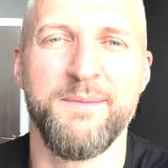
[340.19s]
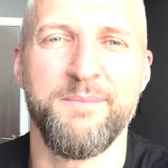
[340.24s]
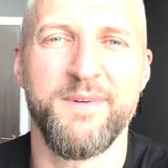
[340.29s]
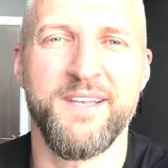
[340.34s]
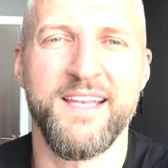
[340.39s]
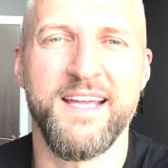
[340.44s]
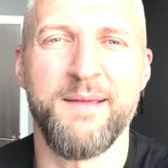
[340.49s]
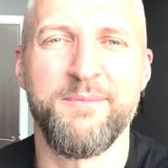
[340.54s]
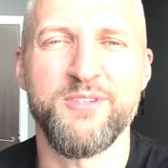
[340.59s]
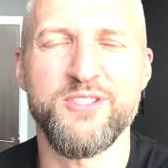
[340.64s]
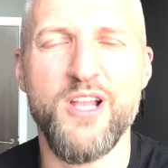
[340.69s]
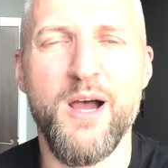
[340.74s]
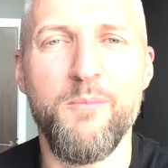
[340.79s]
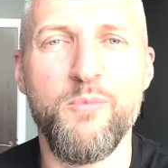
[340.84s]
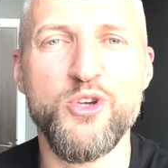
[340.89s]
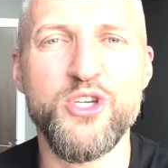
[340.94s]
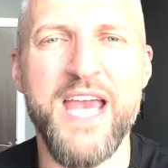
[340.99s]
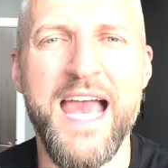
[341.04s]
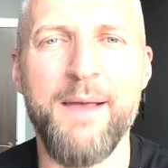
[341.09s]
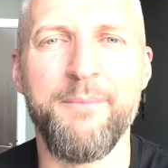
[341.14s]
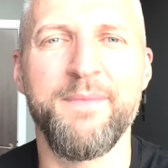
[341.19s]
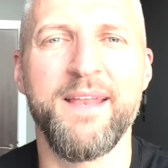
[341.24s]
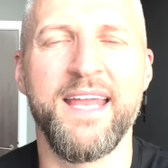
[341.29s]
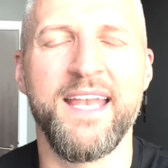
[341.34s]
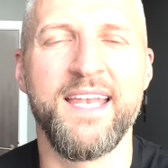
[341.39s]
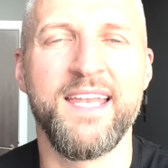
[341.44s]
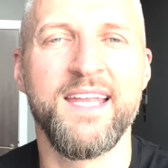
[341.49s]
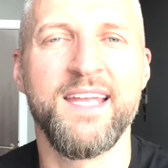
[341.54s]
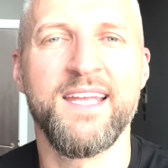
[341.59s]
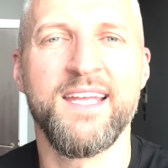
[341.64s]
But there's not much
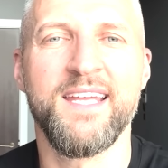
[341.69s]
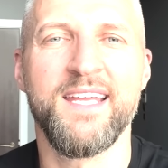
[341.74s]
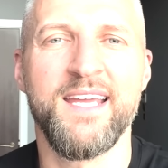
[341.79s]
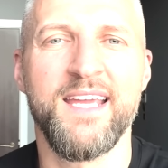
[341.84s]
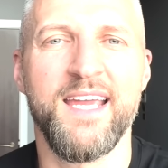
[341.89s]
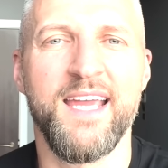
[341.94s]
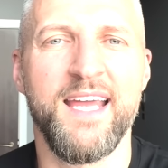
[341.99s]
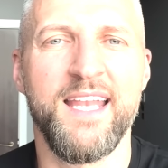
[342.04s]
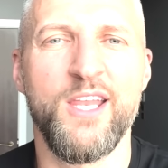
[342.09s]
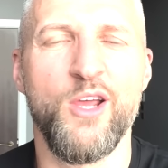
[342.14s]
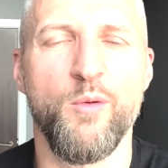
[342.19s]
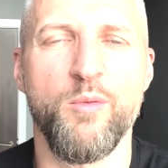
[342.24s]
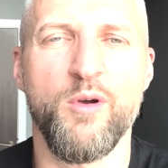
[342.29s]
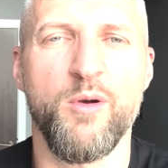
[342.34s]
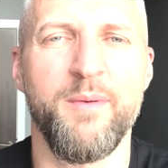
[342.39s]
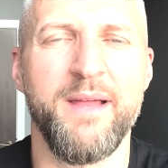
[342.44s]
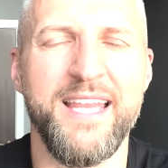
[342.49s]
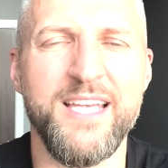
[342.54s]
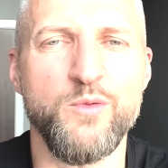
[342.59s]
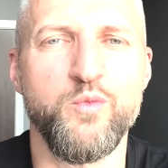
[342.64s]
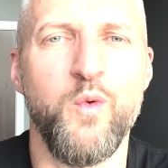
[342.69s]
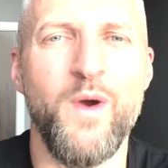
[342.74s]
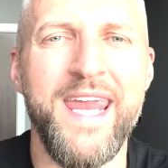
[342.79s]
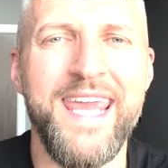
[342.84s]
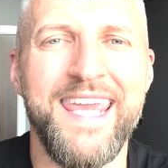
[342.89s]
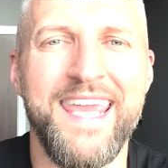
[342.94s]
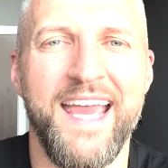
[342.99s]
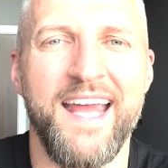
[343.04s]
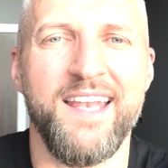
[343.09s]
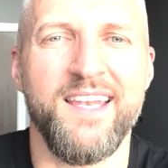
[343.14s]
happening in the upcoming. This
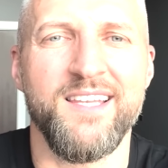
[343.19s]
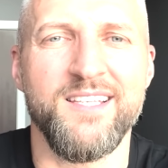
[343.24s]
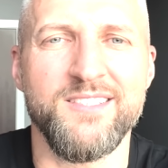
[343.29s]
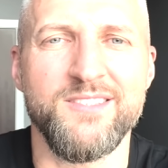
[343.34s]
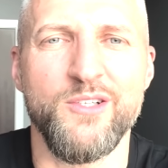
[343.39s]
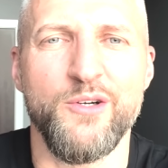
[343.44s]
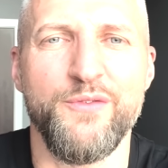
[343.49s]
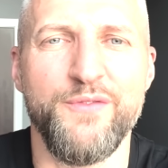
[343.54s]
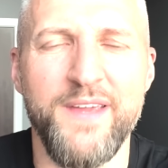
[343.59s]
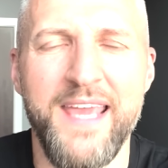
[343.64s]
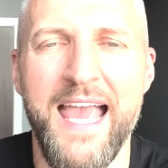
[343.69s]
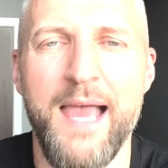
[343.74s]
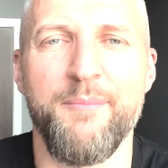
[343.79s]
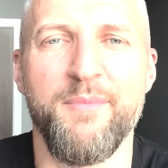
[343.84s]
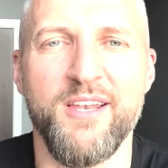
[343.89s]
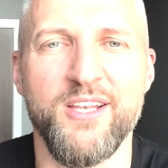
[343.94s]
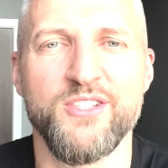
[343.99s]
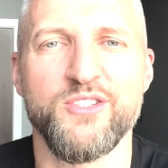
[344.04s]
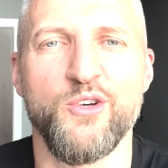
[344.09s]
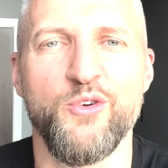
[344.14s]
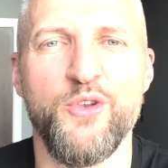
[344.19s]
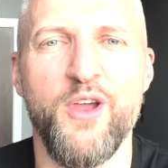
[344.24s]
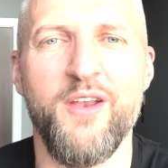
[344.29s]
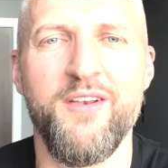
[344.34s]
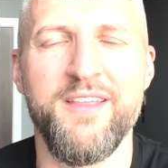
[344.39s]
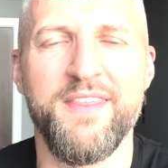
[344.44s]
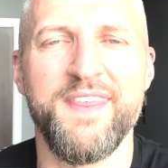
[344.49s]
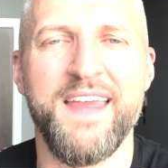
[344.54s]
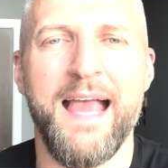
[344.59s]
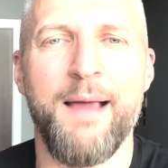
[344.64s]
weekend, there's nothing happening at all. The
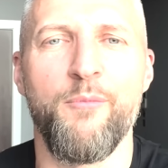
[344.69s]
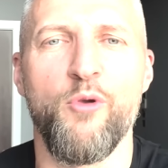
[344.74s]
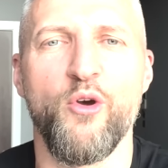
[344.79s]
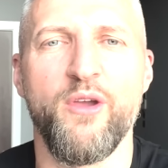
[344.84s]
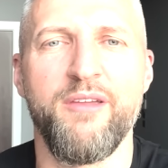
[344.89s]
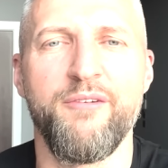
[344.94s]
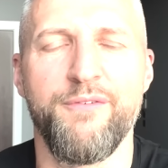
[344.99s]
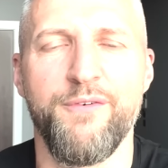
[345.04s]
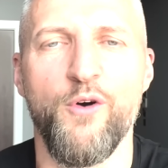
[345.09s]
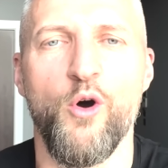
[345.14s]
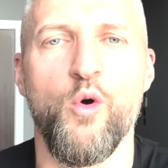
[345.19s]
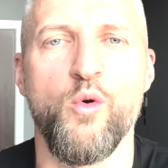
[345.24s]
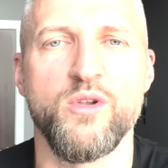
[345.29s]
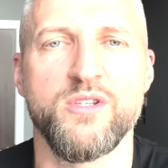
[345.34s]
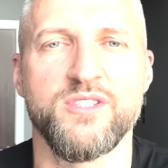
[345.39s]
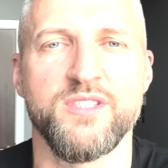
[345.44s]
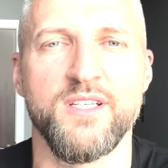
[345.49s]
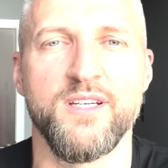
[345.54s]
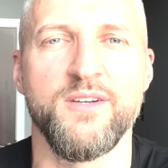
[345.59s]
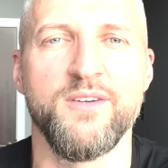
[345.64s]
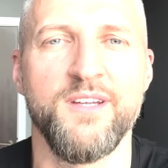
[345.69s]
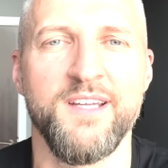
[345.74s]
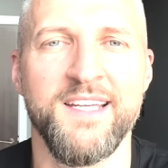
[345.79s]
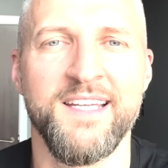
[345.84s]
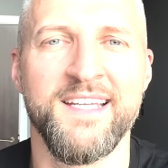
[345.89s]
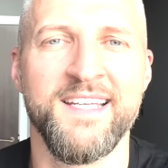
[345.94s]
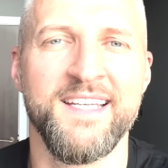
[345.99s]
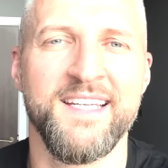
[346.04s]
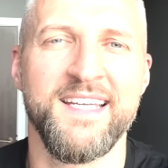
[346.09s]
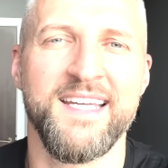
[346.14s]
only thing I'm looking forward to
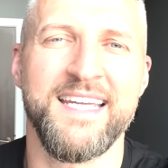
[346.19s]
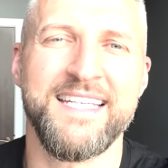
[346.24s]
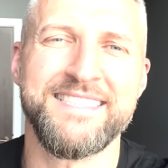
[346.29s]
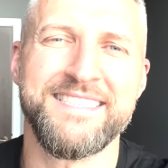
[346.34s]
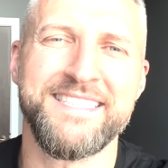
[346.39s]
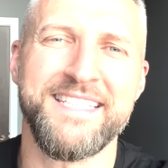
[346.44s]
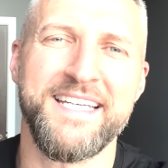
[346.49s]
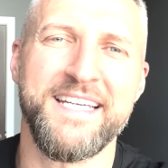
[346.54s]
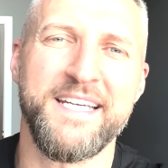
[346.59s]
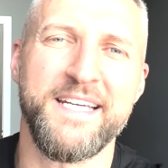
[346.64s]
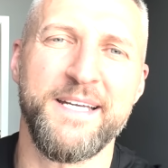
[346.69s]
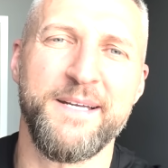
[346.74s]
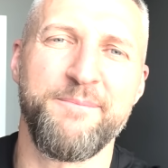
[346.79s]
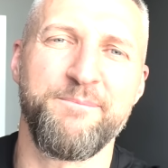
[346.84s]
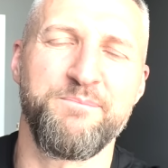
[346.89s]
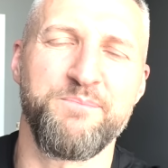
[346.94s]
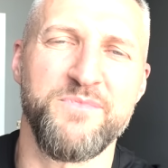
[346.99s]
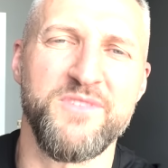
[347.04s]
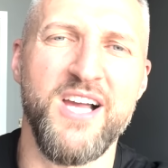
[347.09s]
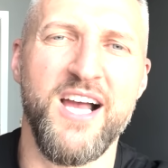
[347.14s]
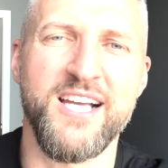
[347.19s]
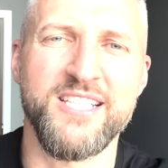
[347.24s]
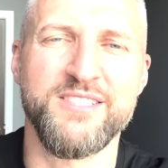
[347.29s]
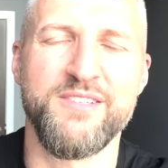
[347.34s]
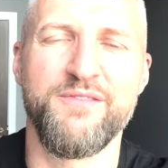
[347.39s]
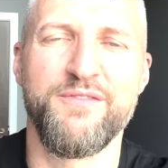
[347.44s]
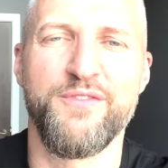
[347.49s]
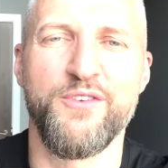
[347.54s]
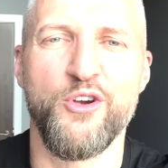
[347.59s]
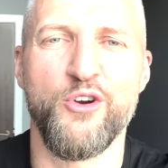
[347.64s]
is
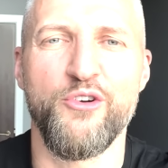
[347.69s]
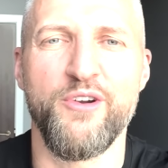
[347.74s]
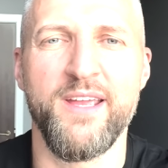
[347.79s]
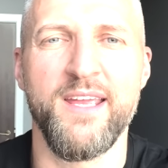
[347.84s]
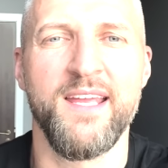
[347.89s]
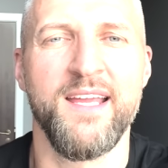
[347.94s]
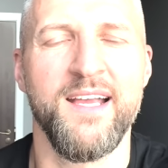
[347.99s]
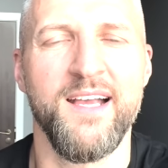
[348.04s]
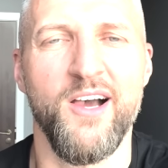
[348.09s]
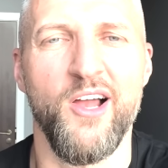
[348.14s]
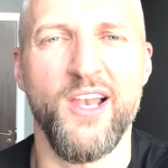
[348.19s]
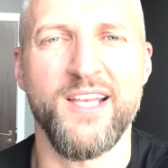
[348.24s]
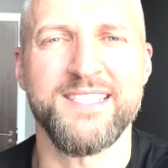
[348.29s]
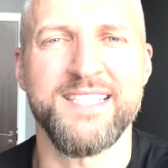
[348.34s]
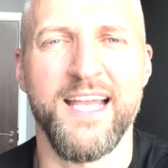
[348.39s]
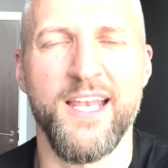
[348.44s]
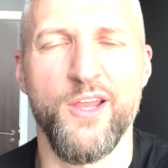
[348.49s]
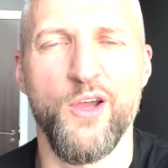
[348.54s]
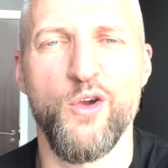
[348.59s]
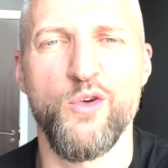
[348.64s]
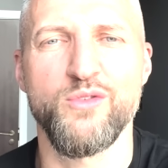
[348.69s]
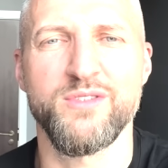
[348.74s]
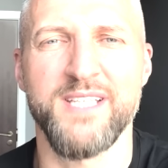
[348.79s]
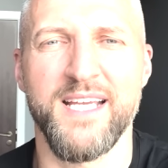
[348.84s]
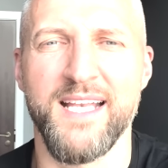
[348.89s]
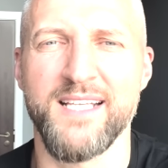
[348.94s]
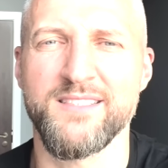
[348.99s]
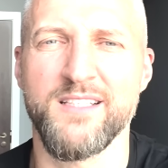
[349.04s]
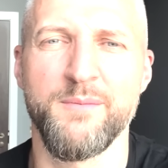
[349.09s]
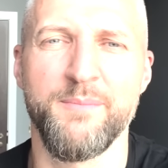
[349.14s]
Tyson Fury, Alexander
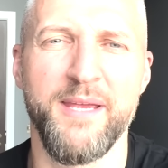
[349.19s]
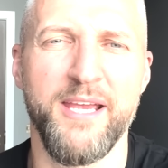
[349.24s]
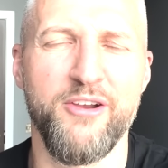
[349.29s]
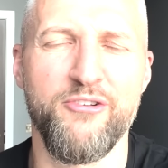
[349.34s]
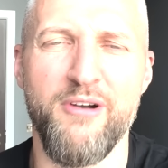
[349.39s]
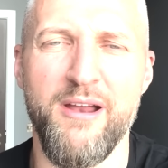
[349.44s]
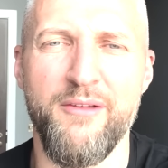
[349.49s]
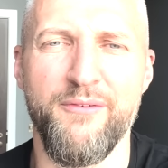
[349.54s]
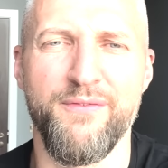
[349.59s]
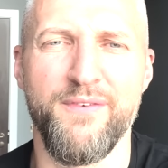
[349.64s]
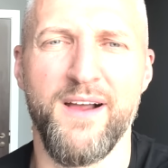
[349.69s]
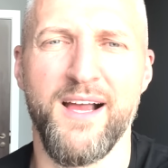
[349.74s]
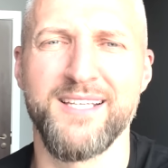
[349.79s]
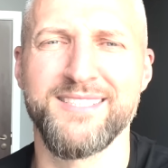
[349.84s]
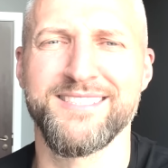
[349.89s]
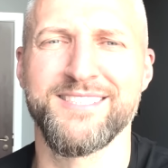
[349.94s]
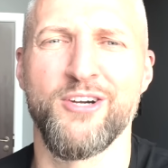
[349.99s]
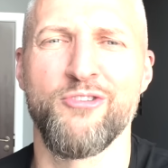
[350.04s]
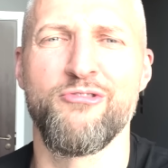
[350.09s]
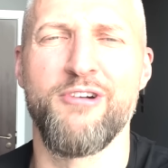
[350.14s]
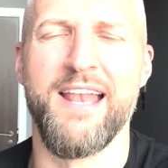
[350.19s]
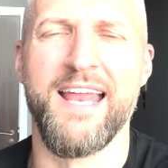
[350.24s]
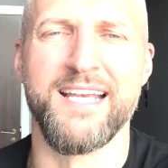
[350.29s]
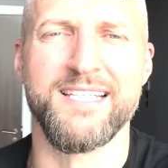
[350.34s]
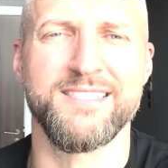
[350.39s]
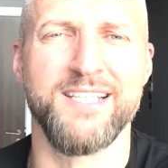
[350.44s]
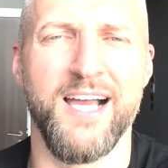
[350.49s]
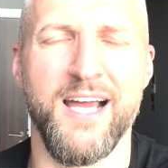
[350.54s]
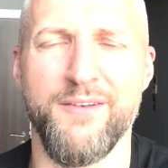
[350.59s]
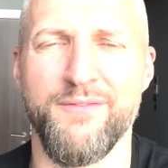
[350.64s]
Usyk. It's going to be a great fight. Still really
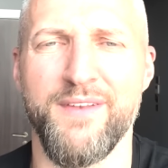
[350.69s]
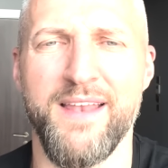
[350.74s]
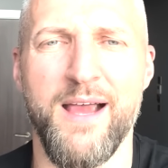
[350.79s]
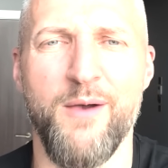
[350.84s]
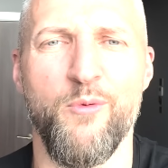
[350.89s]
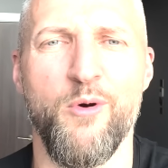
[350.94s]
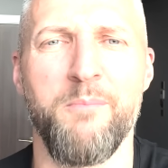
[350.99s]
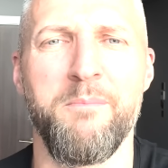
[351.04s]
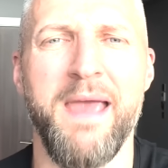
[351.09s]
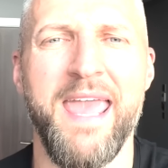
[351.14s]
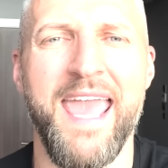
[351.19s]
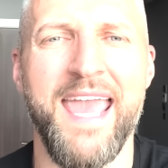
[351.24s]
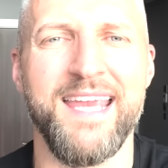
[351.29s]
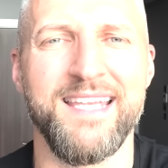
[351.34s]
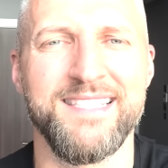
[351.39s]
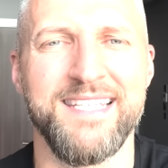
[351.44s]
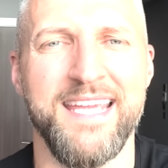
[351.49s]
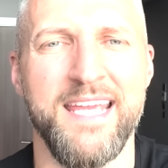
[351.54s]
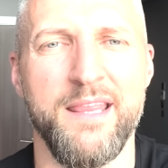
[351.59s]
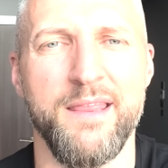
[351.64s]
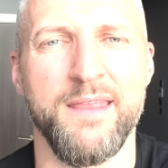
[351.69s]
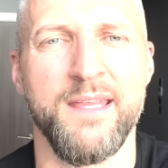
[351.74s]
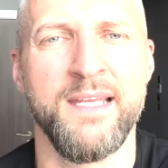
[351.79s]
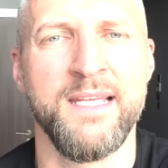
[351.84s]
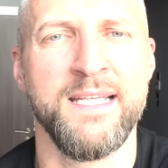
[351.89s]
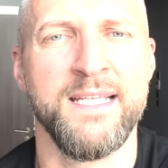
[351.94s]
excited for that one. May 18th.